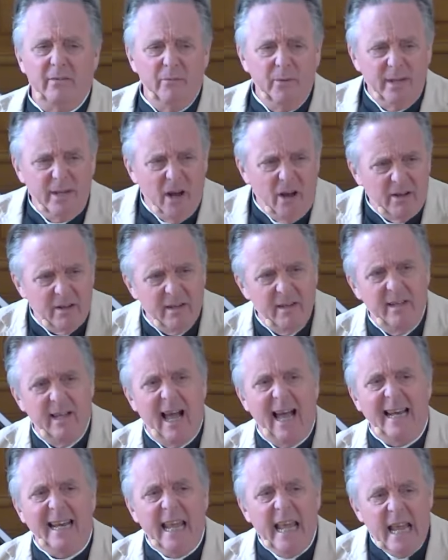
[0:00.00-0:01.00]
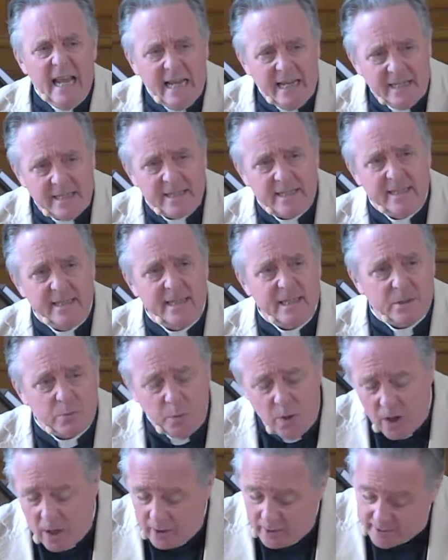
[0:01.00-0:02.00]
We're not at ease in this
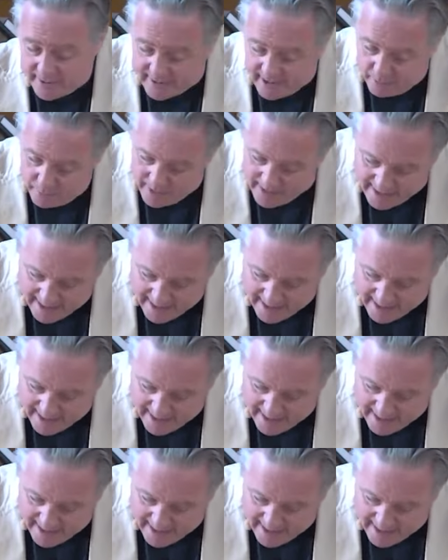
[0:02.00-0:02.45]
world that we